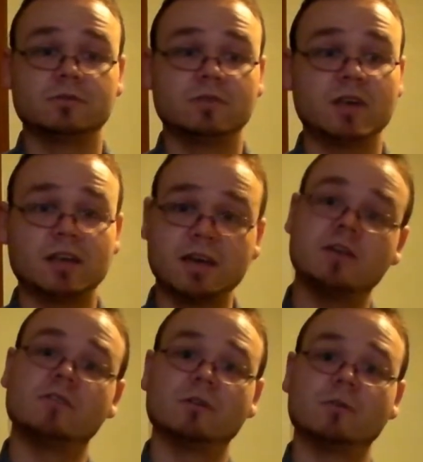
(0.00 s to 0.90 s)
take
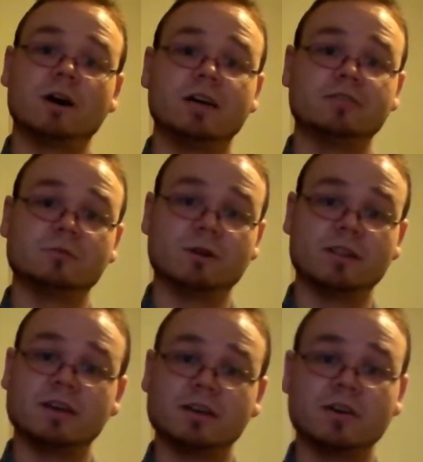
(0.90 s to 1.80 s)
care of their wives the
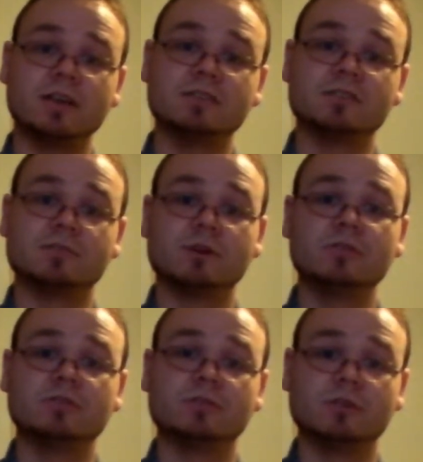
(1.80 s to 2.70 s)
way that Christ is
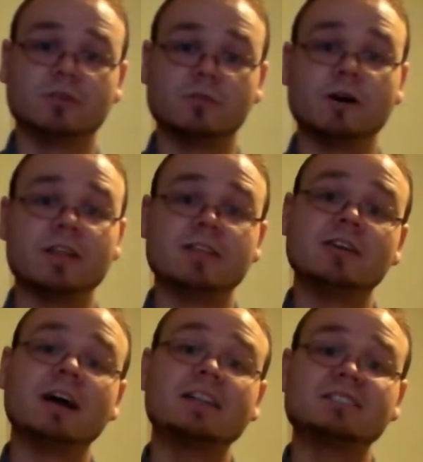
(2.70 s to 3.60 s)
supposed to, the way that
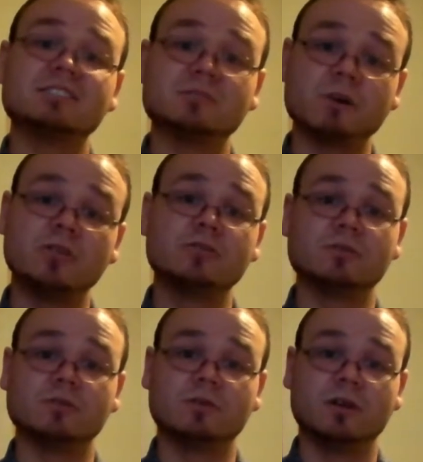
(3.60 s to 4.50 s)
they're actually
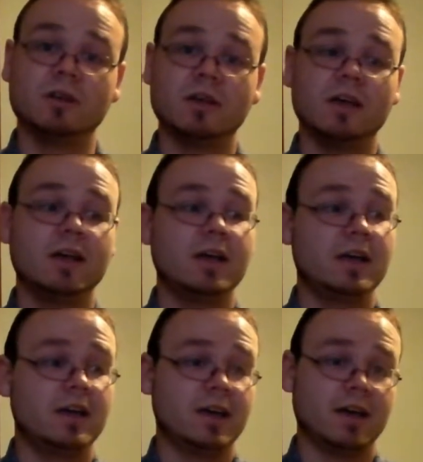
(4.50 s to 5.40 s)
supposed to.
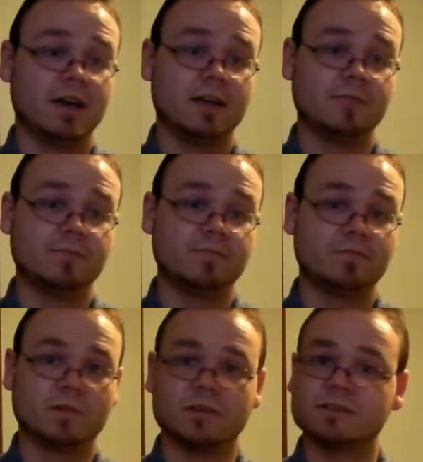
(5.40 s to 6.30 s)
And
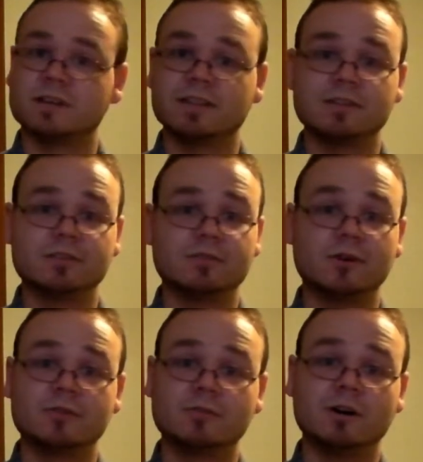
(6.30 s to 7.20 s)
just like there's
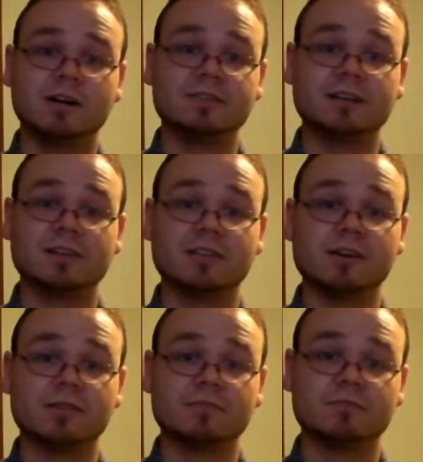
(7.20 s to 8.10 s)
false wives out
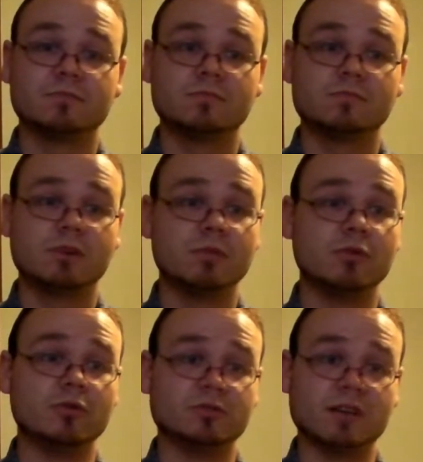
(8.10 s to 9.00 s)
there, people
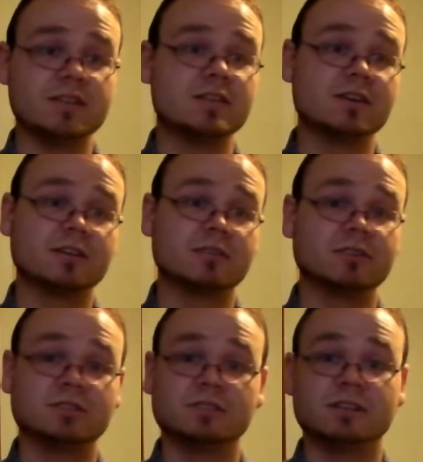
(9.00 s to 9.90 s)
who say that they're
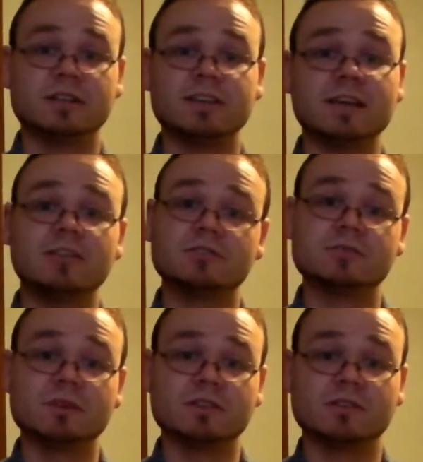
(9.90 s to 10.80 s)
Christians and yet they don't
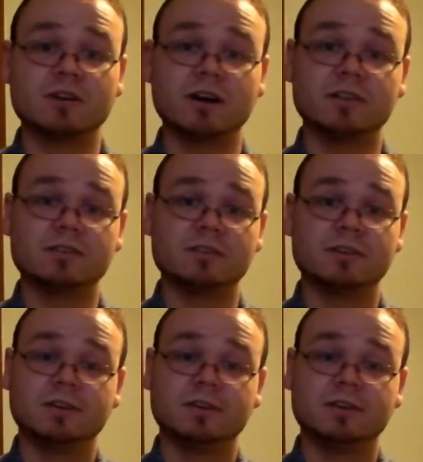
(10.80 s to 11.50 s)
submit to Christ.